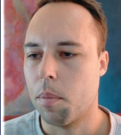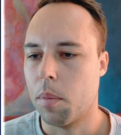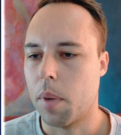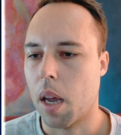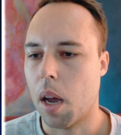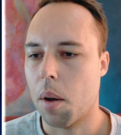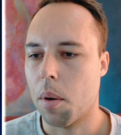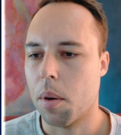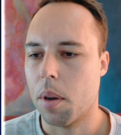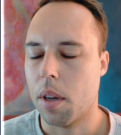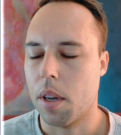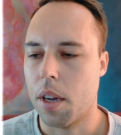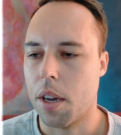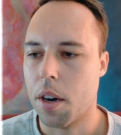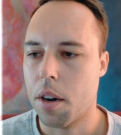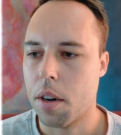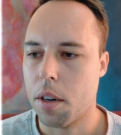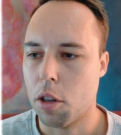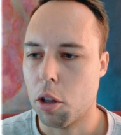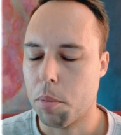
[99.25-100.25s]
Now
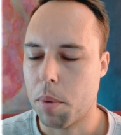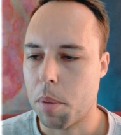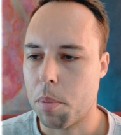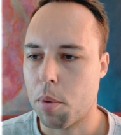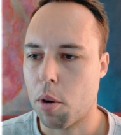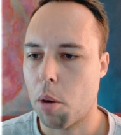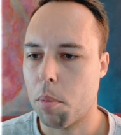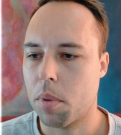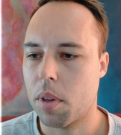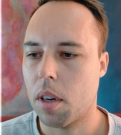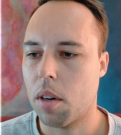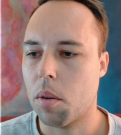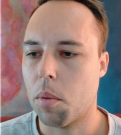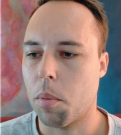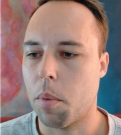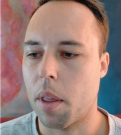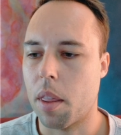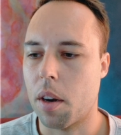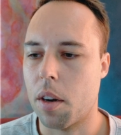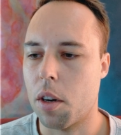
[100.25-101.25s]
here you'll be prompted
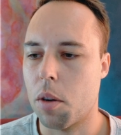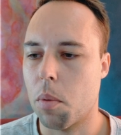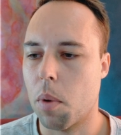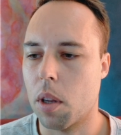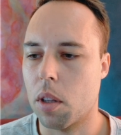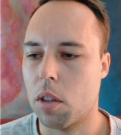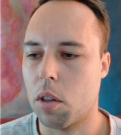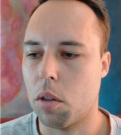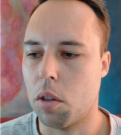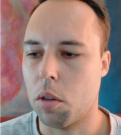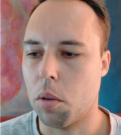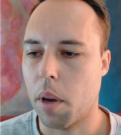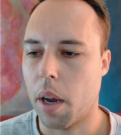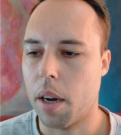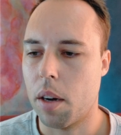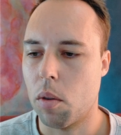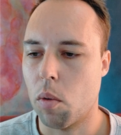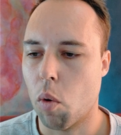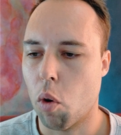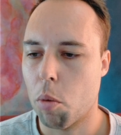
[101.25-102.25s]
whether you want to do a
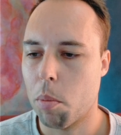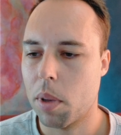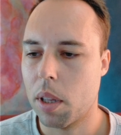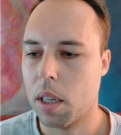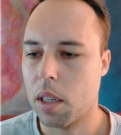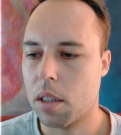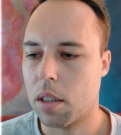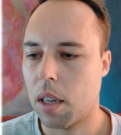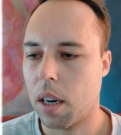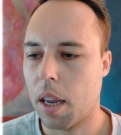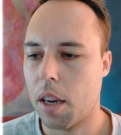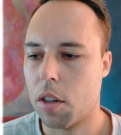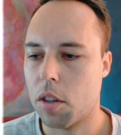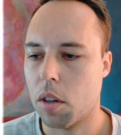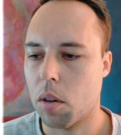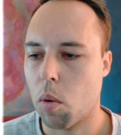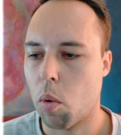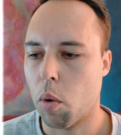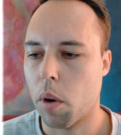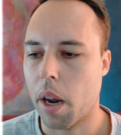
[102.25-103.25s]
normal installation
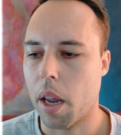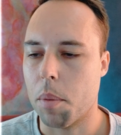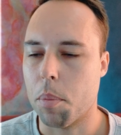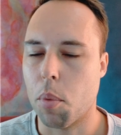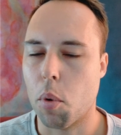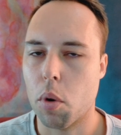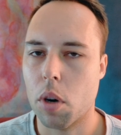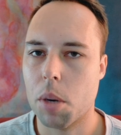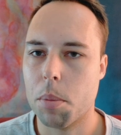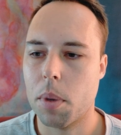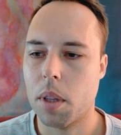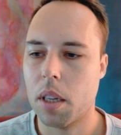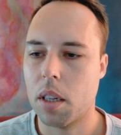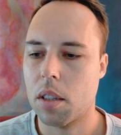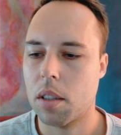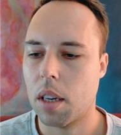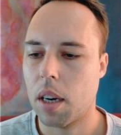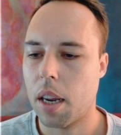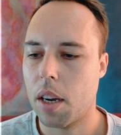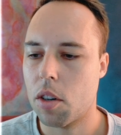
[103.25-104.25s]
or a portable
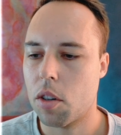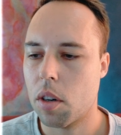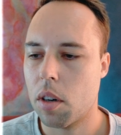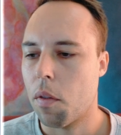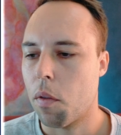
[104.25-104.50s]
installation.